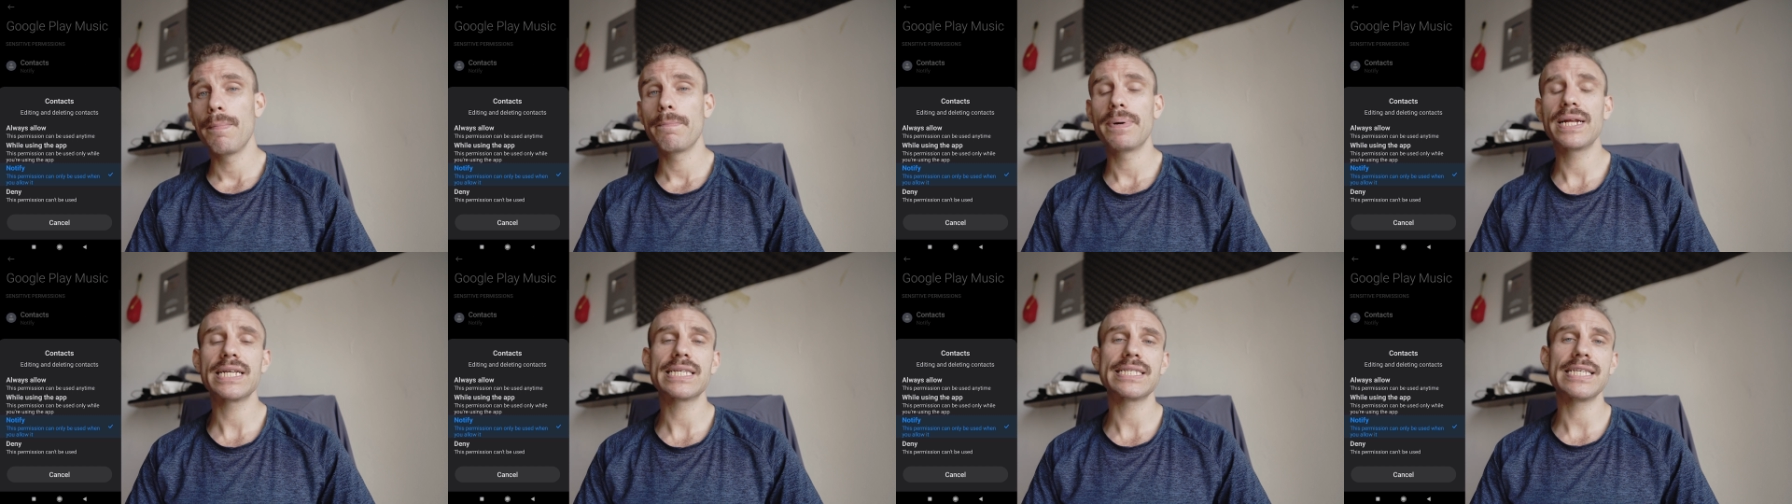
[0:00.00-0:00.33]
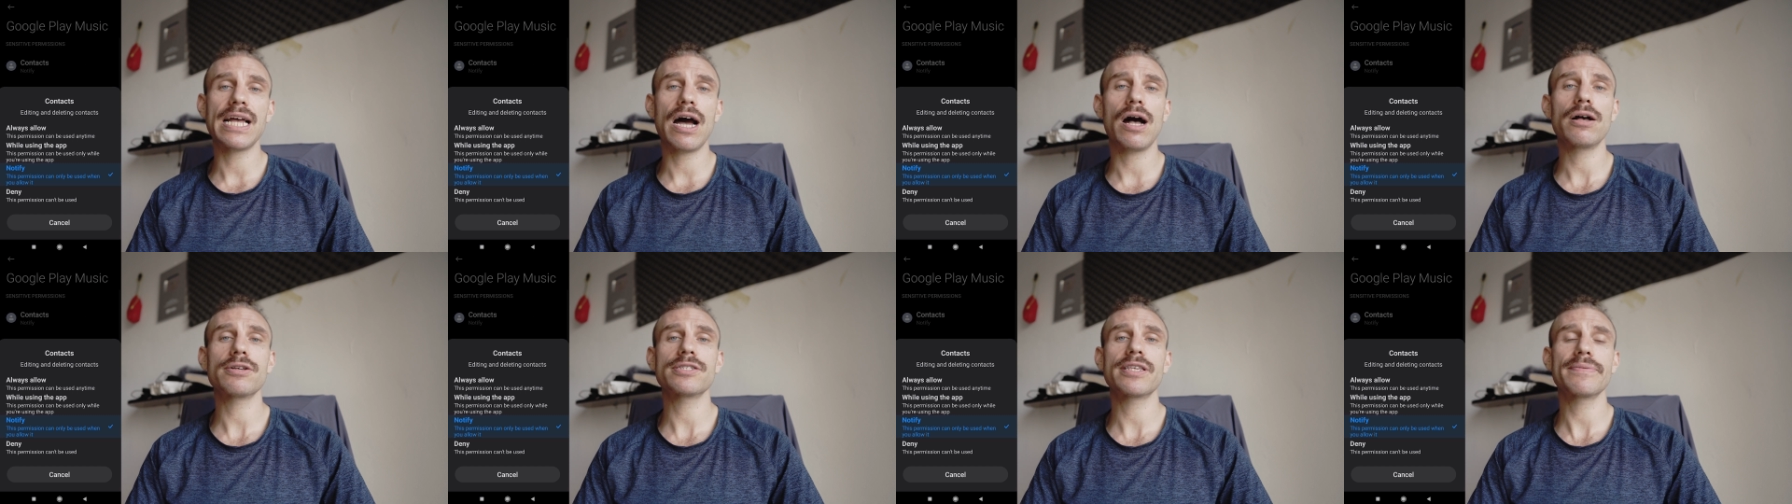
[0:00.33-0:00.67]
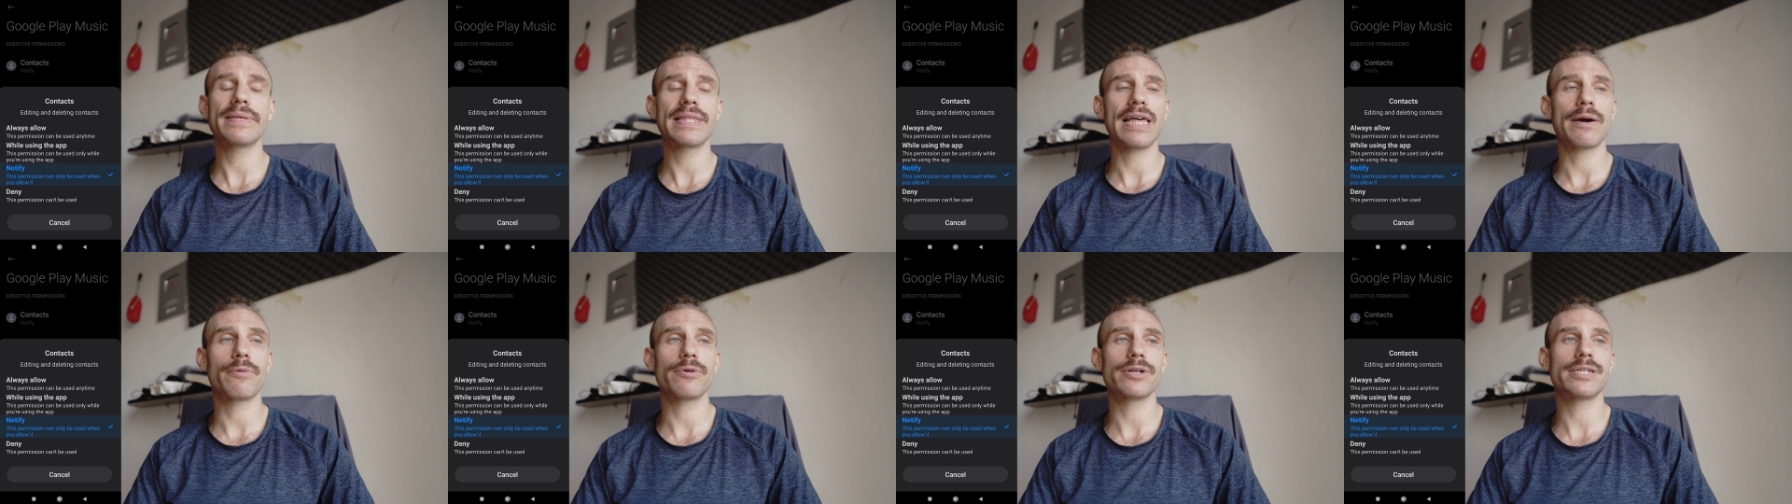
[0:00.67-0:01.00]
but it's now
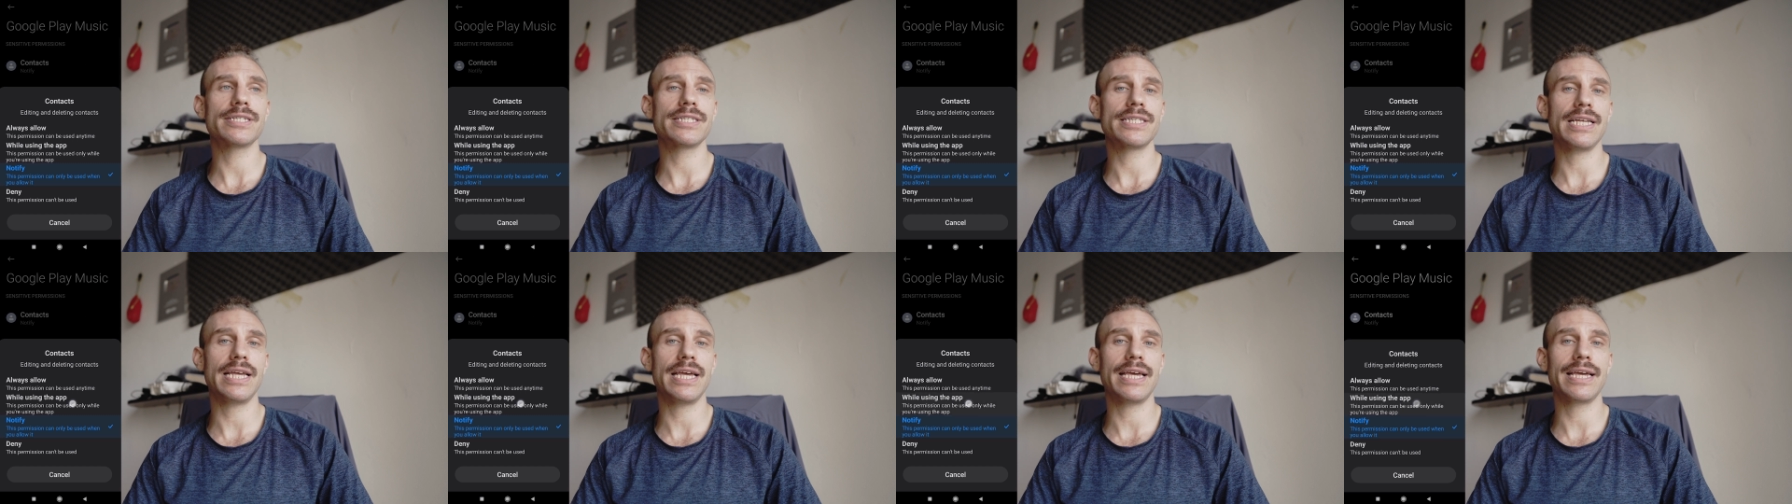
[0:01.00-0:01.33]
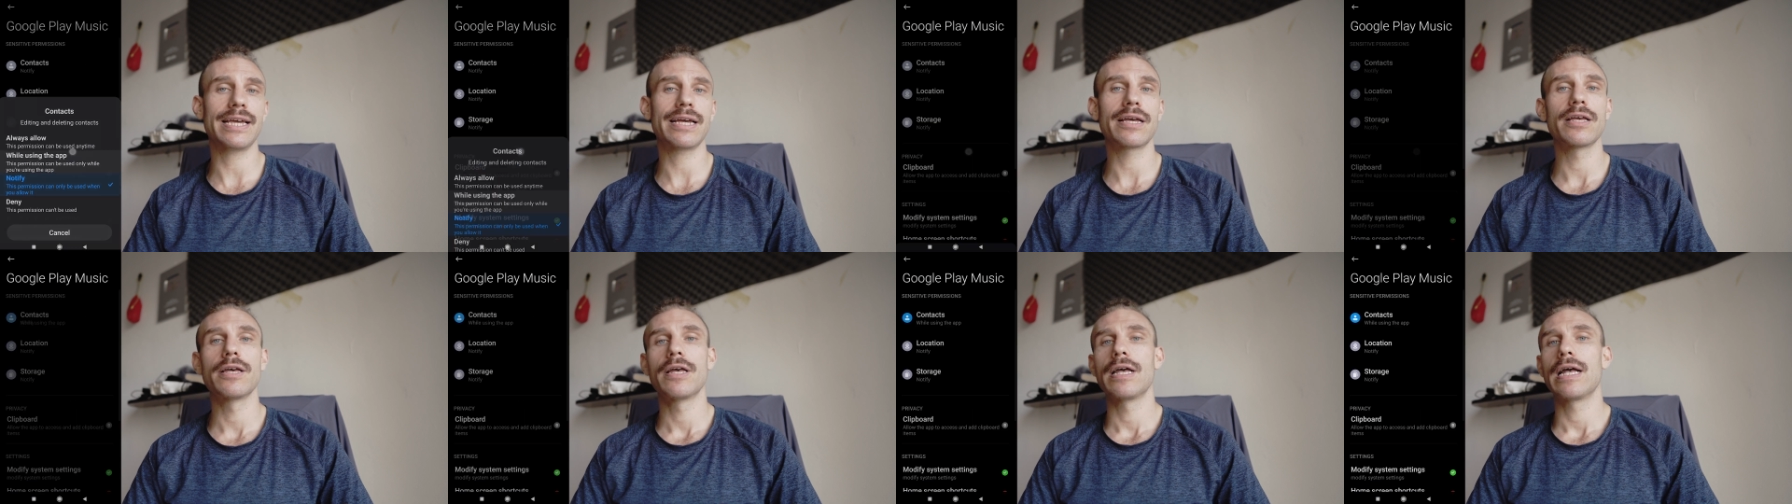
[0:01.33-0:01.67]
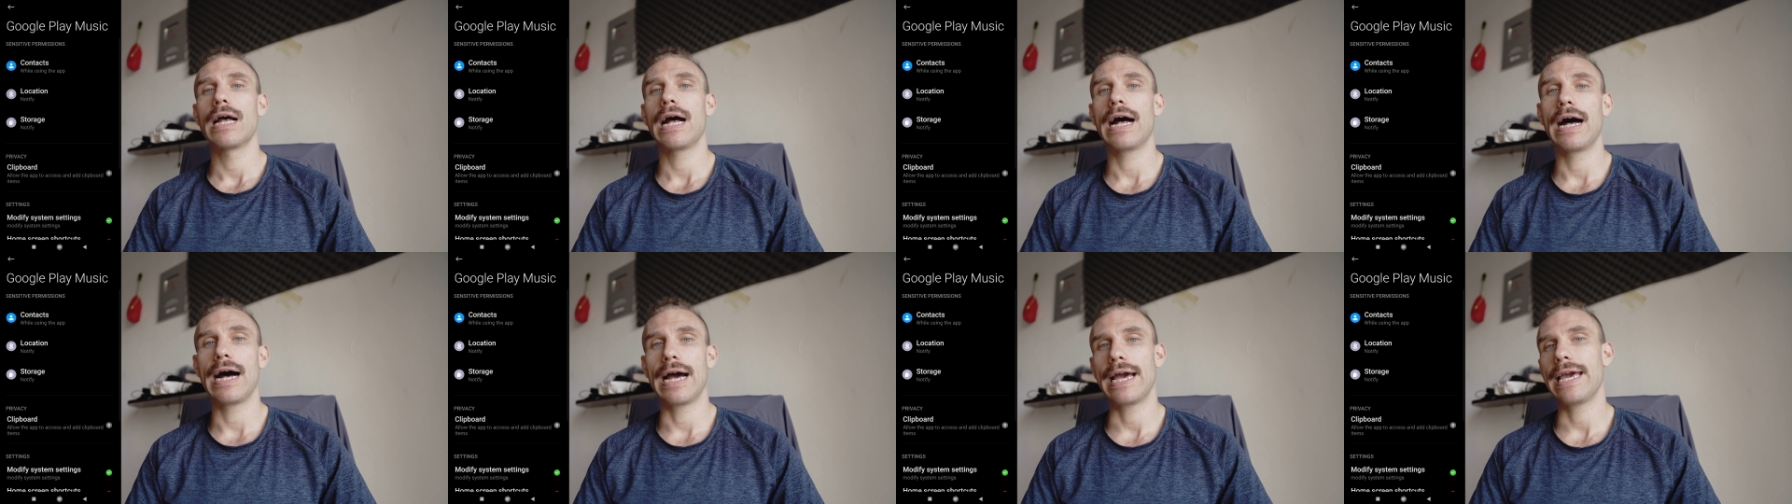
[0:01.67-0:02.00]
something that we're seeing
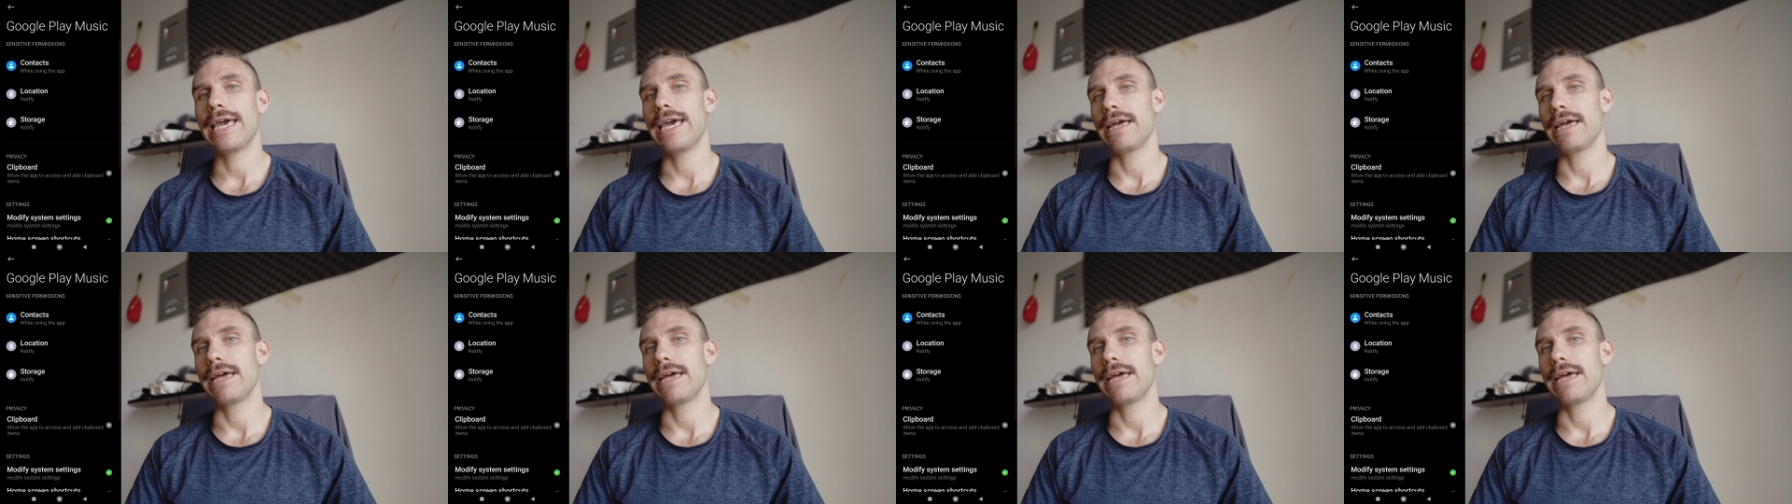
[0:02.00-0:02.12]
uh,